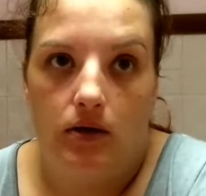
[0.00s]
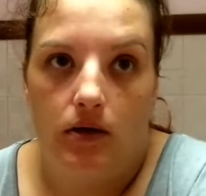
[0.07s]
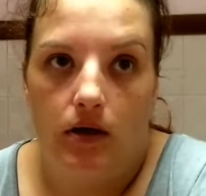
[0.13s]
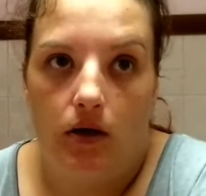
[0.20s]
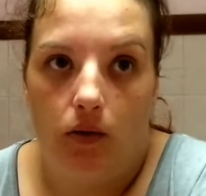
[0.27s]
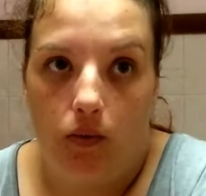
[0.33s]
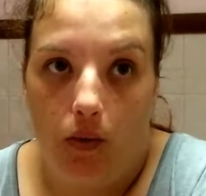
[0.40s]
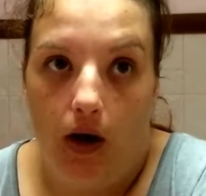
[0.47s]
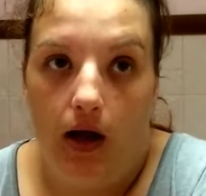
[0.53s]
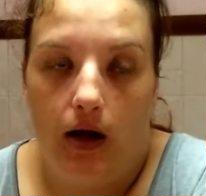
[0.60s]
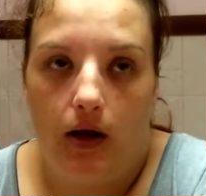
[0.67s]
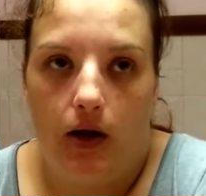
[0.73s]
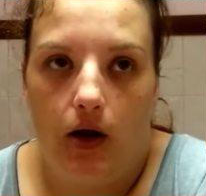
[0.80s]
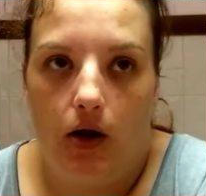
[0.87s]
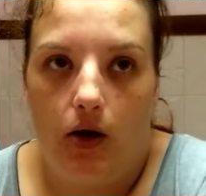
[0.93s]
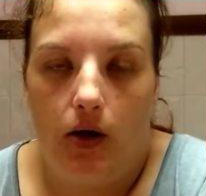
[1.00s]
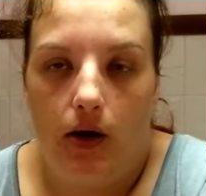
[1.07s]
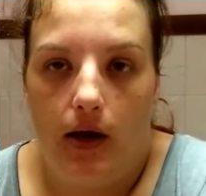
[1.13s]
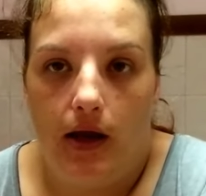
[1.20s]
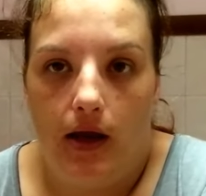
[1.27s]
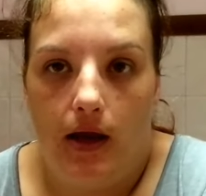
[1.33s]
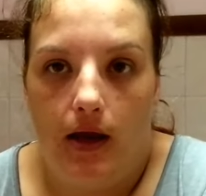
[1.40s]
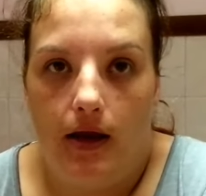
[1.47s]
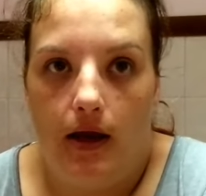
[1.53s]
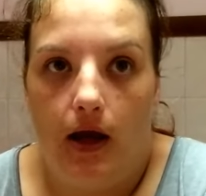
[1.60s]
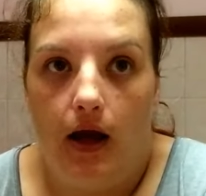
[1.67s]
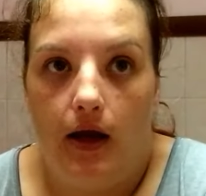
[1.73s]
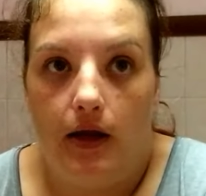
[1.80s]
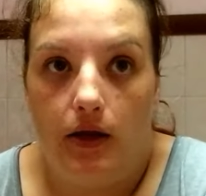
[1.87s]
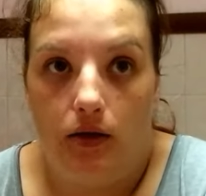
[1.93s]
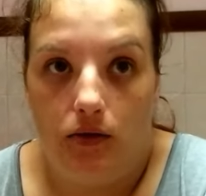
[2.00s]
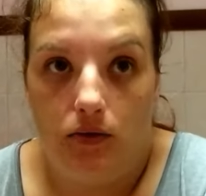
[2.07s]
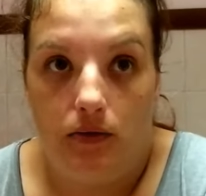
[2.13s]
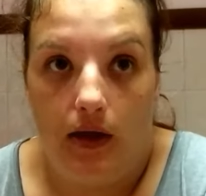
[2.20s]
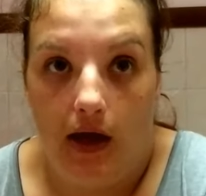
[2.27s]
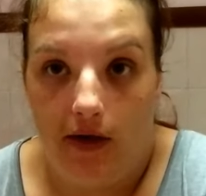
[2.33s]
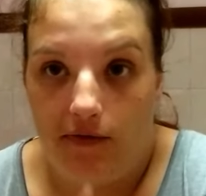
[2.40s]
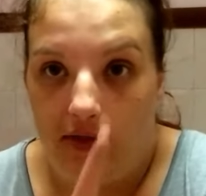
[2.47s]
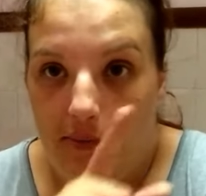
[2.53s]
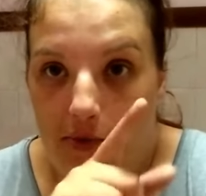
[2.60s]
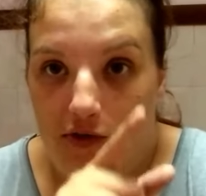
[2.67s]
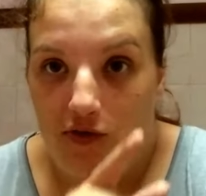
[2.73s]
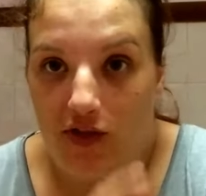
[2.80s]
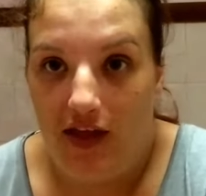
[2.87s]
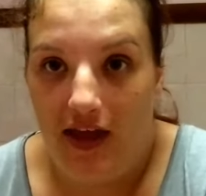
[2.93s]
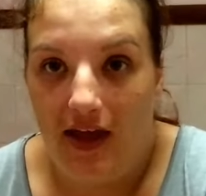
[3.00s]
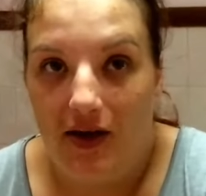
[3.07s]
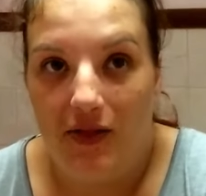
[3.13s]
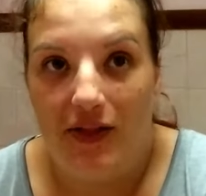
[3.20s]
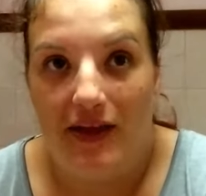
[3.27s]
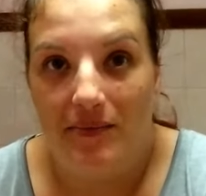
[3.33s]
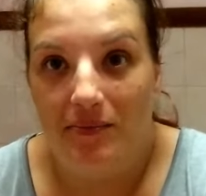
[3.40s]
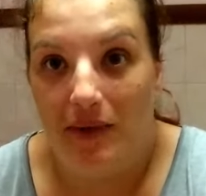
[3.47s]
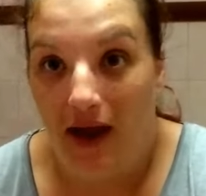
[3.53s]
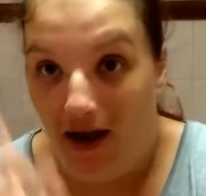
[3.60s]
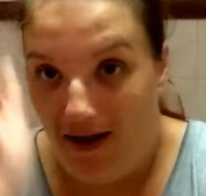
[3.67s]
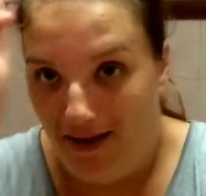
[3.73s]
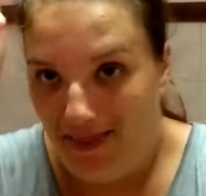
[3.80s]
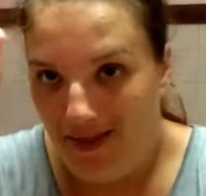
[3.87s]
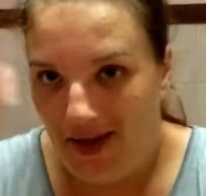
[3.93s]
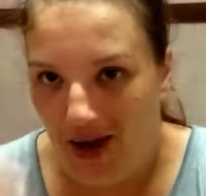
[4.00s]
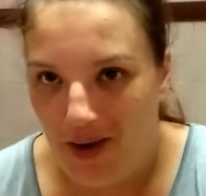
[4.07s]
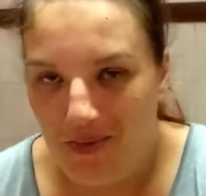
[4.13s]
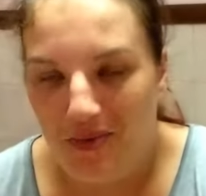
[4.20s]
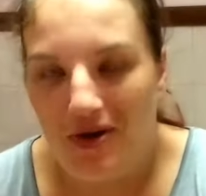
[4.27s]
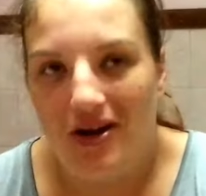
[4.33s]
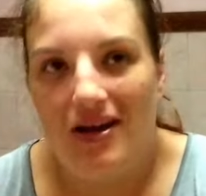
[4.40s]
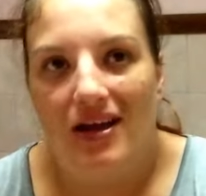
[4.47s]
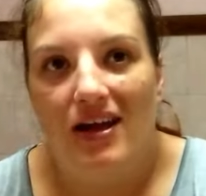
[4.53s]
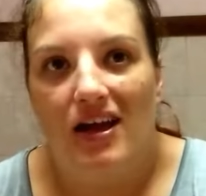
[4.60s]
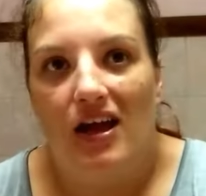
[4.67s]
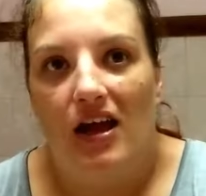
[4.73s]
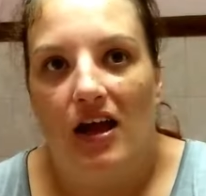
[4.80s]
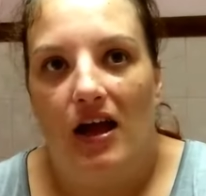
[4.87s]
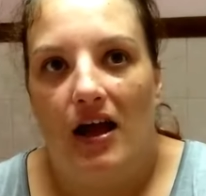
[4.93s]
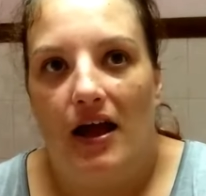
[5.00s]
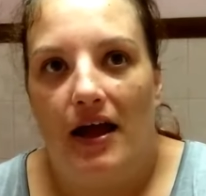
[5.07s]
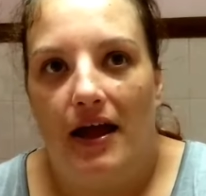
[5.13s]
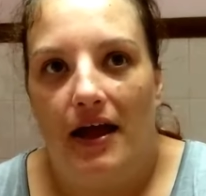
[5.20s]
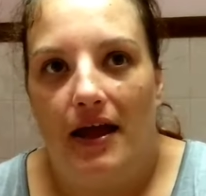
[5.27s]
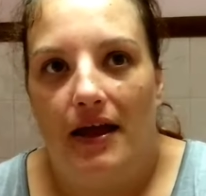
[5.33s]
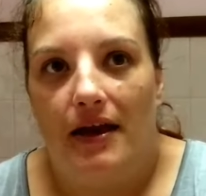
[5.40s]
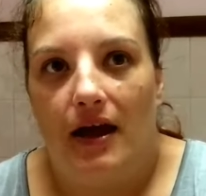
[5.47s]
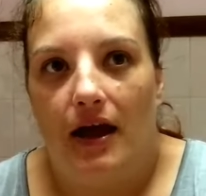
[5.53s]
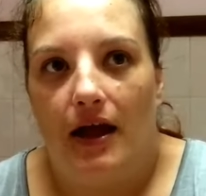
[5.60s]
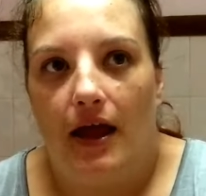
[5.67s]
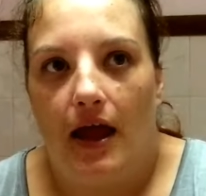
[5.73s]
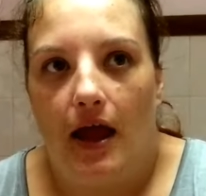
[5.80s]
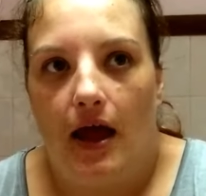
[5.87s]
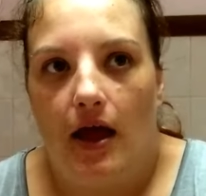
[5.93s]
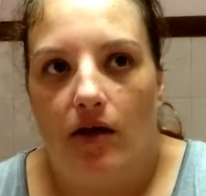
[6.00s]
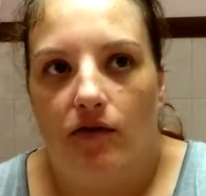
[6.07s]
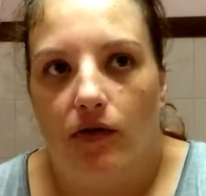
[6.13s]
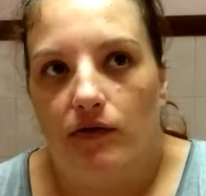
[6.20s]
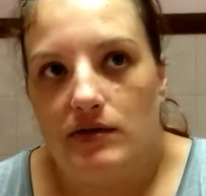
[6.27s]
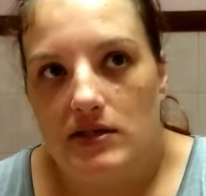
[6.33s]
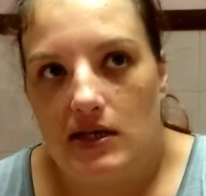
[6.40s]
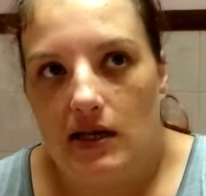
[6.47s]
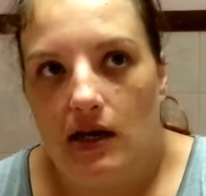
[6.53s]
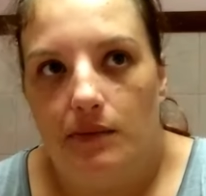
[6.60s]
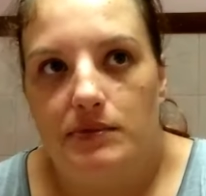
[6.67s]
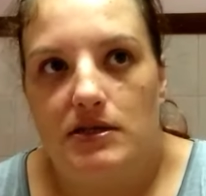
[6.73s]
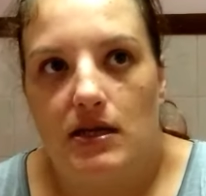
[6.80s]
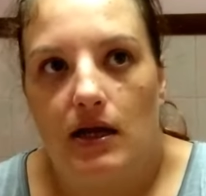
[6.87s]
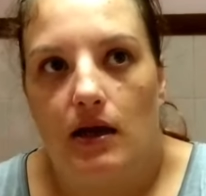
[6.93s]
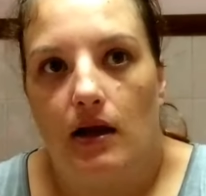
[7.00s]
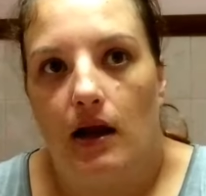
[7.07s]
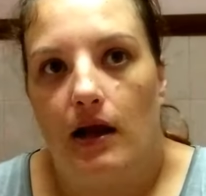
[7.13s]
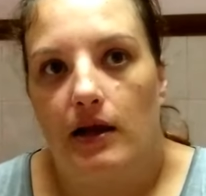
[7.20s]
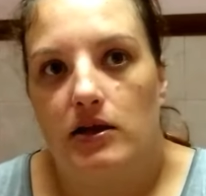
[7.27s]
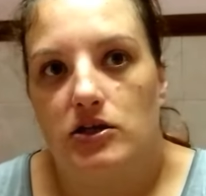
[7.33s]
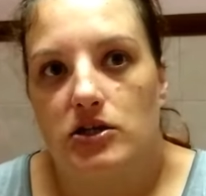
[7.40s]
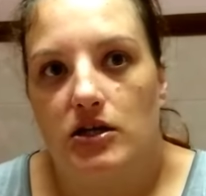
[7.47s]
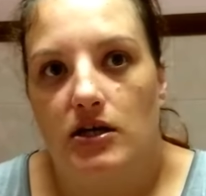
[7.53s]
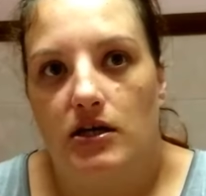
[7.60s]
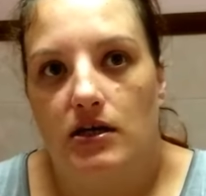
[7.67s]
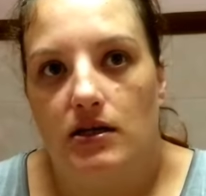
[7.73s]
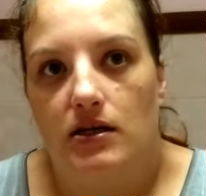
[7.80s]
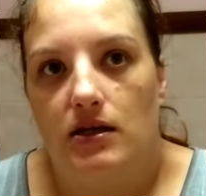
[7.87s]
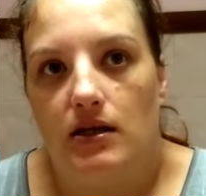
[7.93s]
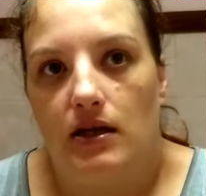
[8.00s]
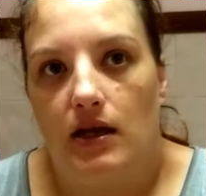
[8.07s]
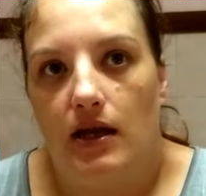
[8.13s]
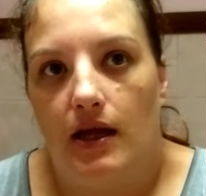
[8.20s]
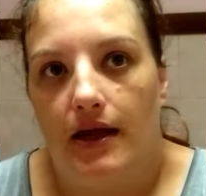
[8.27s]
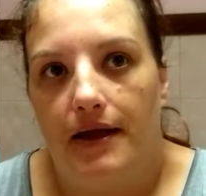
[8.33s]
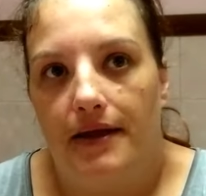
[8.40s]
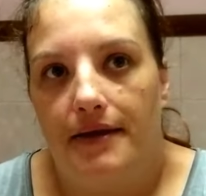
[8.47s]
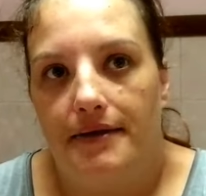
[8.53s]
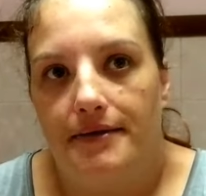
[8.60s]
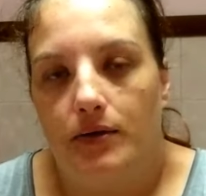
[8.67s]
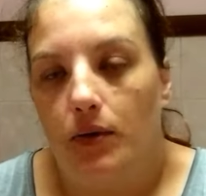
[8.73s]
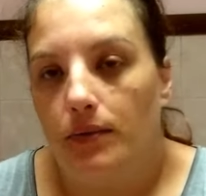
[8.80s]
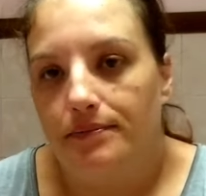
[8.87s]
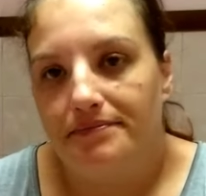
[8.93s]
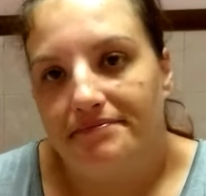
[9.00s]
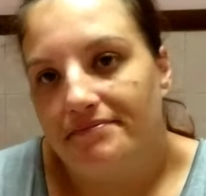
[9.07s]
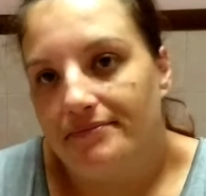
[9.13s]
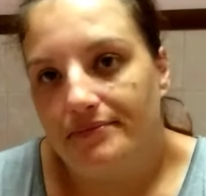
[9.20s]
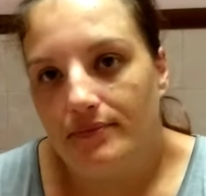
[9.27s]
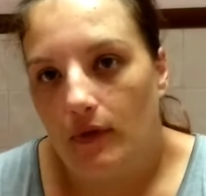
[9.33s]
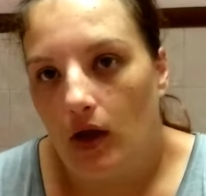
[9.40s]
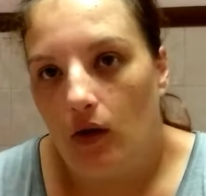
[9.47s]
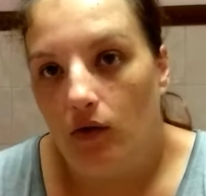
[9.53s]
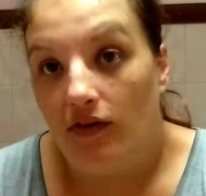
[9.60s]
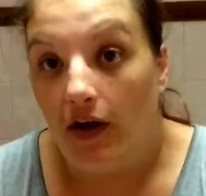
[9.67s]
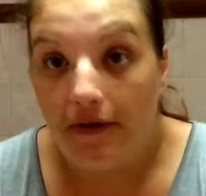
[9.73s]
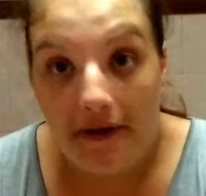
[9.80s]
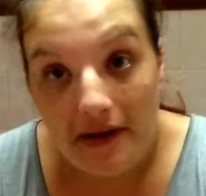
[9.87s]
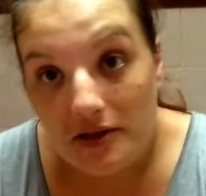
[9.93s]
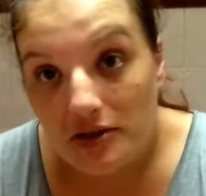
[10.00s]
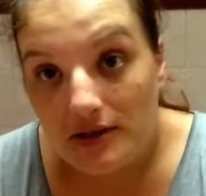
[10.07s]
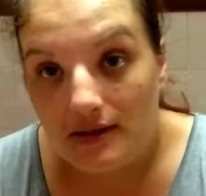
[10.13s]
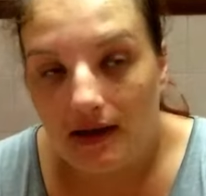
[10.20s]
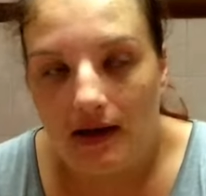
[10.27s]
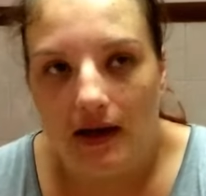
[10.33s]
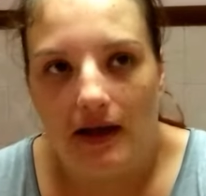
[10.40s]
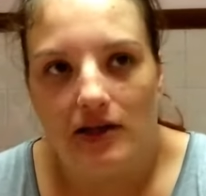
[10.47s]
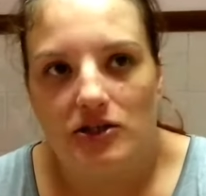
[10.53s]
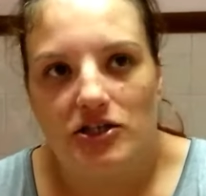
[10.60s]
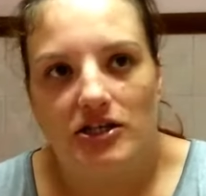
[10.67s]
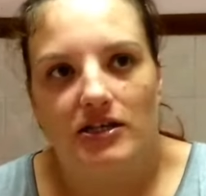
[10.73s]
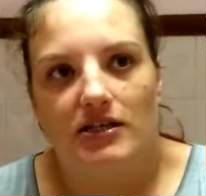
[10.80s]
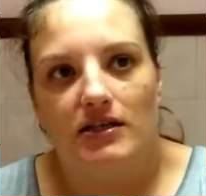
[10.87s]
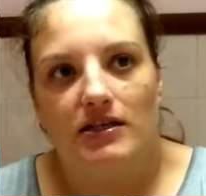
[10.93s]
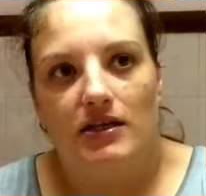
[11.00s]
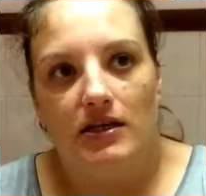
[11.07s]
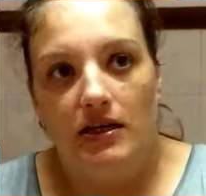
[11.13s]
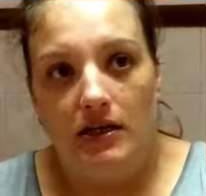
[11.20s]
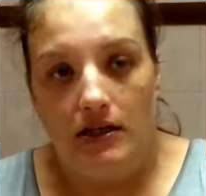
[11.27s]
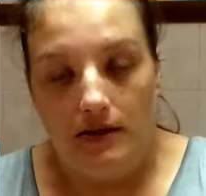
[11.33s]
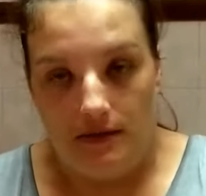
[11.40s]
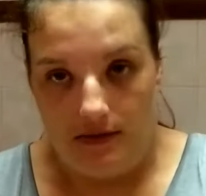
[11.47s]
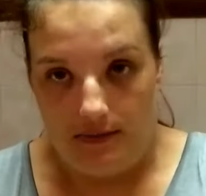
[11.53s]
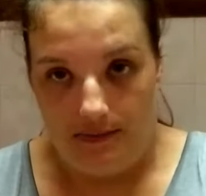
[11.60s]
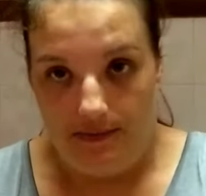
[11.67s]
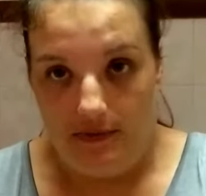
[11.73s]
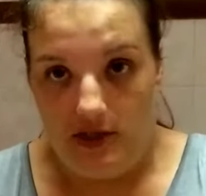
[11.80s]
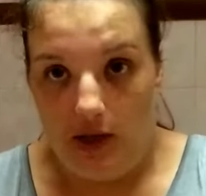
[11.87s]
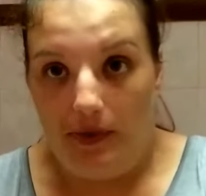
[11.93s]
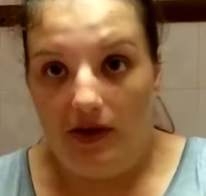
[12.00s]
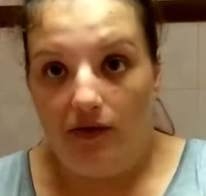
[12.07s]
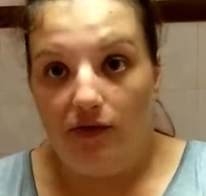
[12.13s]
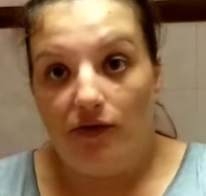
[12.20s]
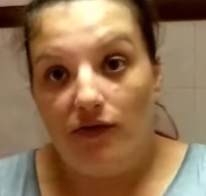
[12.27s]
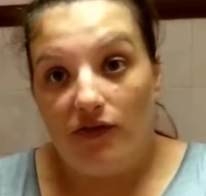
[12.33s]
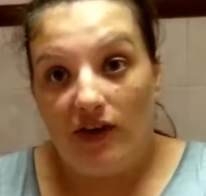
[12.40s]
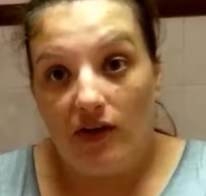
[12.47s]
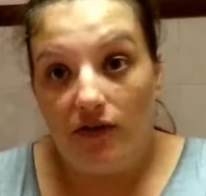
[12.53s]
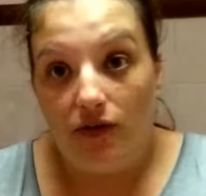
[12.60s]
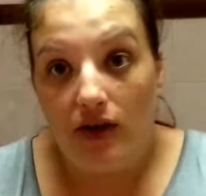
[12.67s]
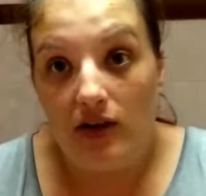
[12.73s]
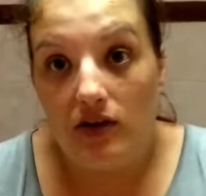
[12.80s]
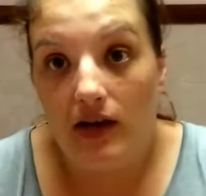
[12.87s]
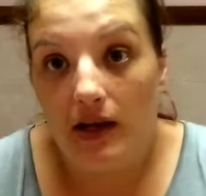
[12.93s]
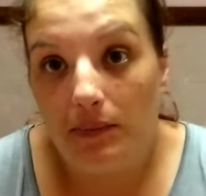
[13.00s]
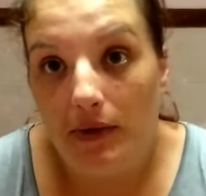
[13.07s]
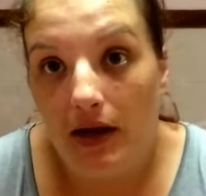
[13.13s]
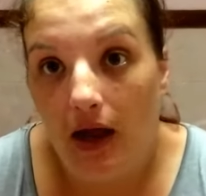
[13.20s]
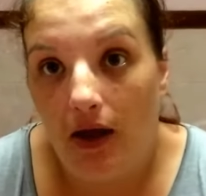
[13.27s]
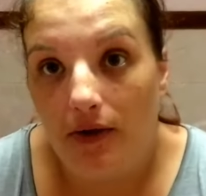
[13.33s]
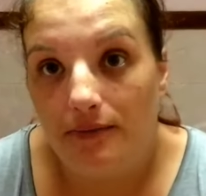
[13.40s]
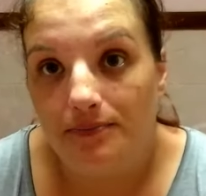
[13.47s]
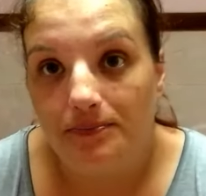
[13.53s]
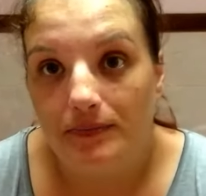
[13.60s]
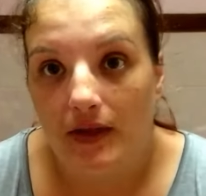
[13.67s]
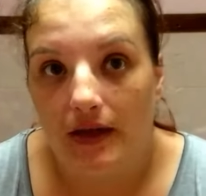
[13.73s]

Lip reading: a while ago, and I have them over there on the, behind the camera. And I have obviously a lipstick collection and foundation collection. So feel free to let me know.